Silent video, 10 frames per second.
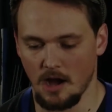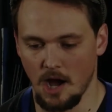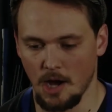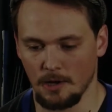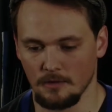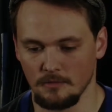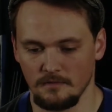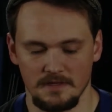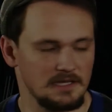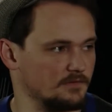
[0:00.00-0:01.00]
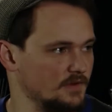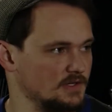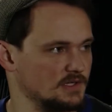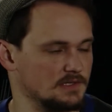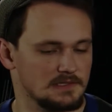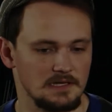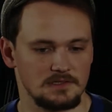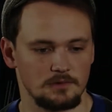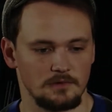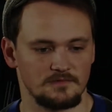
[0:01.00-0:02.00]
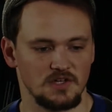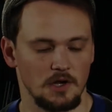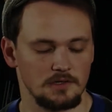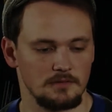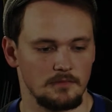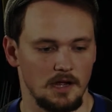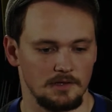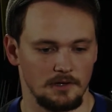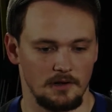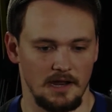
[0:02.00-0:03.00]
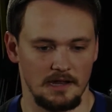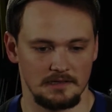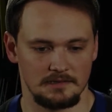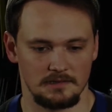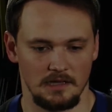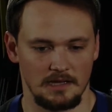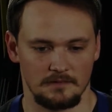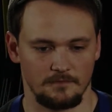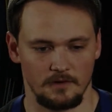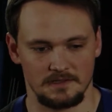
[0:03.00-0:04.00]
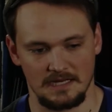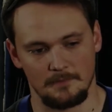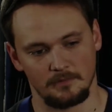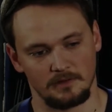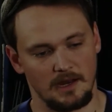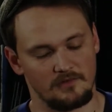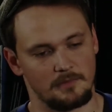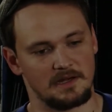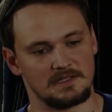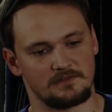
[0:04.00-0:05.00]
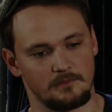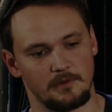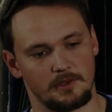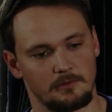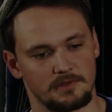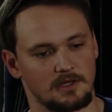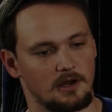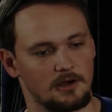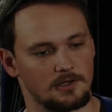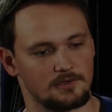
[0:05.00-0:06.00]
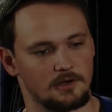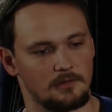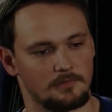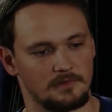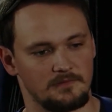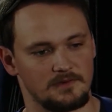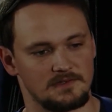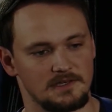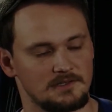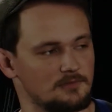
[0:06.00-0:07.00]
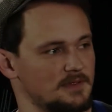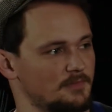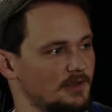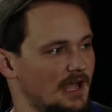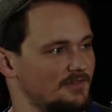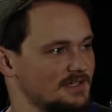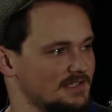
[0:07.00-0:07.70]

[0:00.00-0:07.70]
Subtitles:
horror movie conventions and sort of turn them on their head. Like, for example, everybody's familiar with the horror trope. If you see two people having